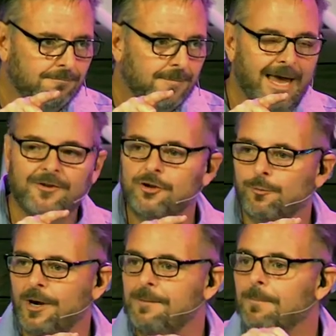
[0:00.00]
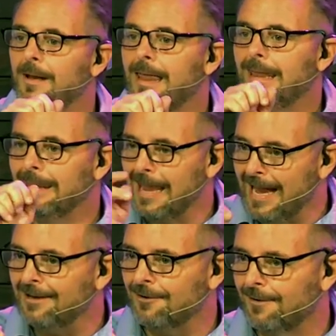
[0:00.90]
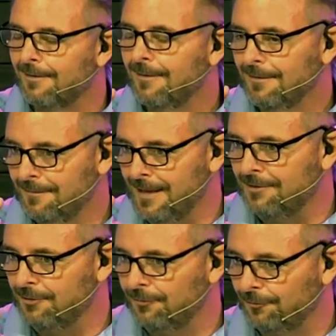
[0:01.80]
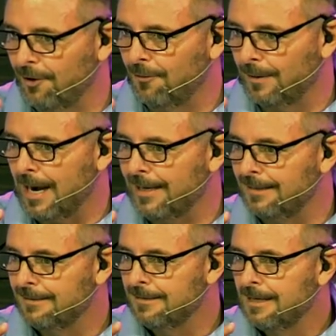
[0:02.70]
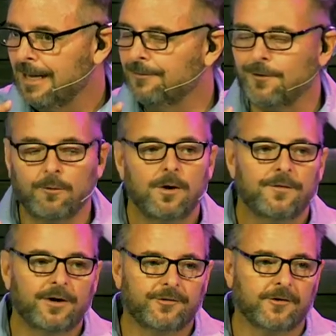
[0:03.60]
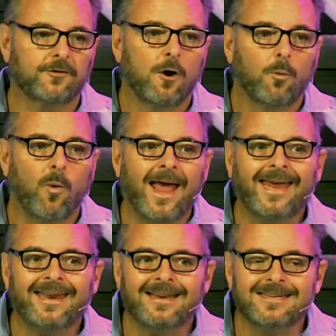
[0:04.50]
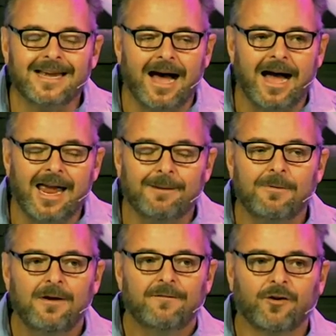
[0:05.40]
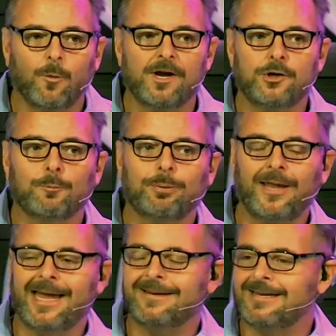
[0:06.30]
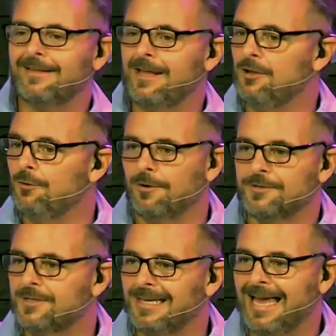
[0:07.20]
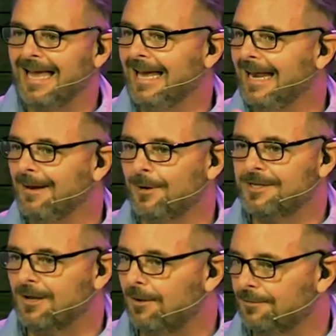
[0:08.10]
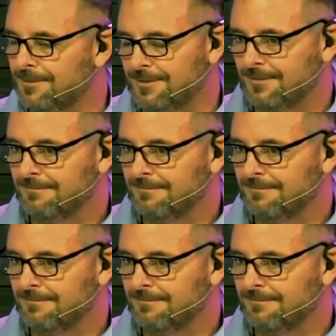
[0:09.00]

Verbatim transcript: and you reap later than you sow, right? And so there's this waiting time for what you're planting that you don't see any results.